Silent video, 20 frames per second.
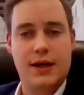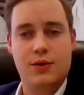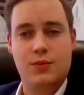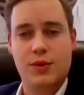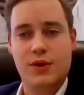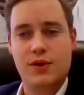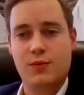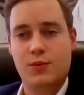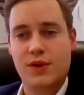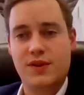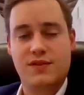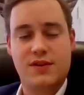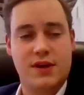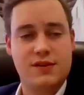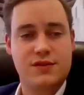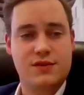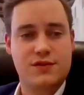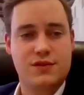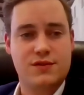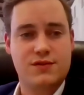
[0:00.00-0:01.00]
with
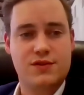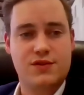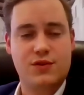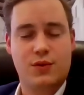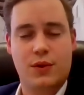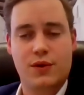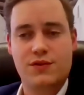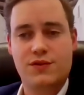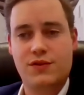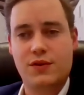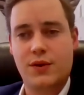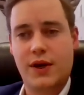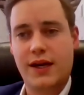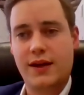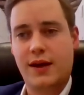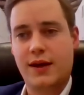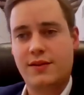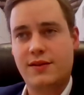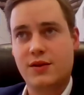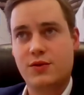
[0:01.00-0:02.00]
dozens of stores. So
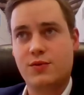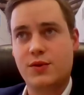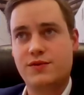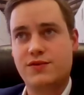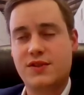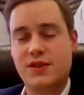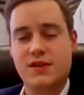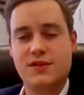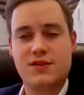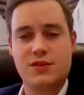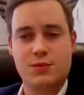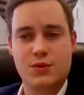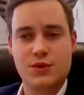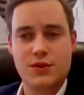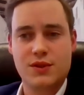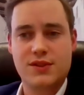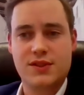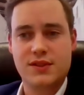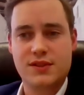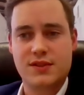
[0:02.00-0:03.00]
I think we've seen some
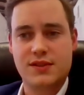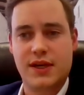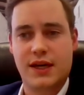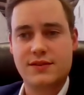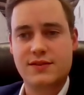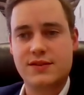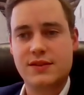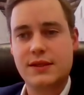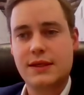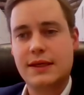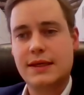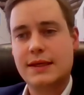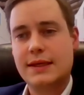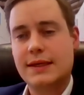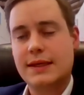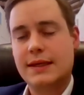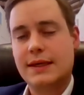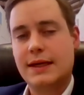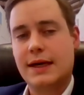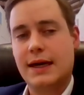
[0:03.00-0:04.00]
early success.
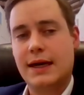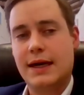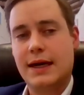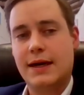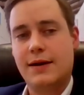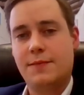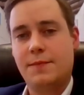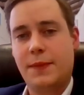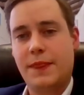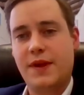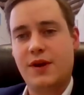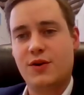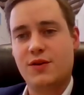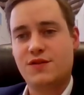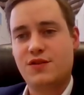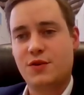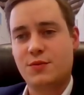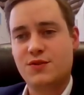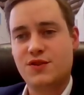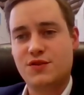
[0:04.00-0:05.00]
In
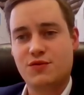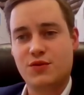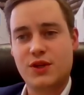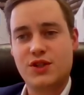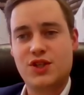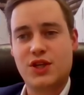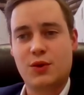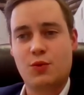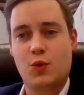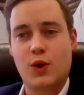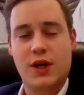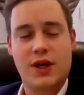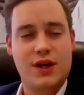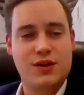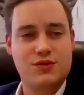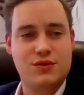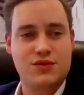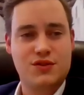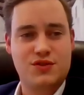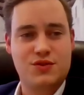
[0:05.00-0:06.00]
terms of reaching
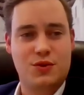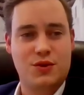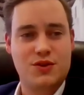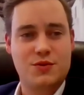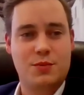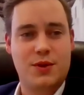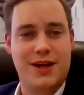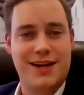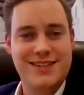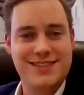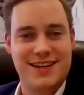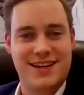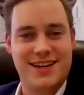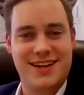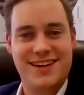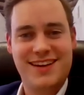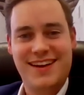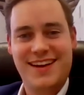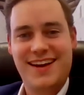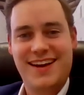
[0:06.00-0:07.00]
100 stores plus,
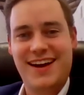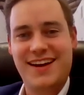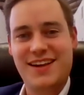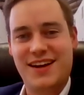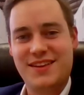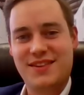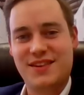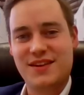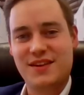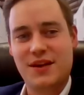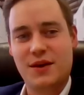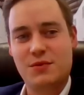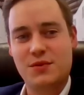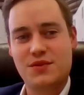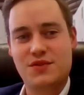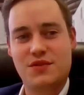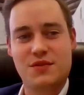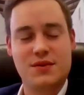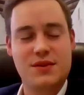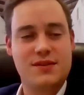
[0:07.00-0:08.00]
I think that will
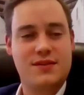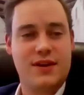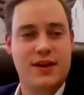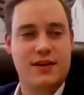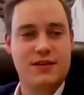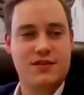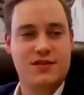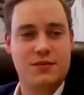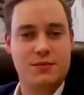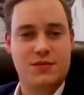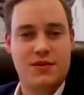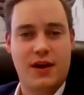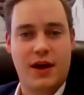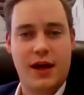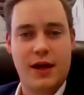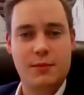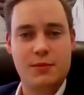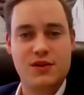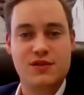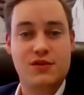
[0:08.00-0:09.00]
certainly take us some
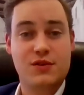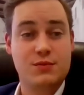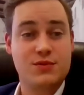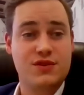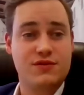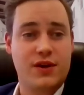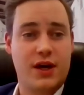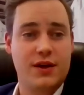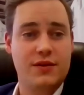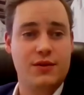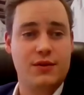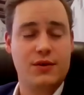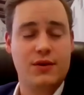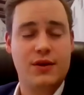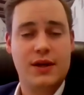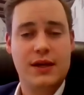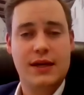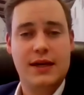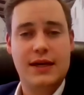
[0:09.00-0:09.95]
time. In terms of other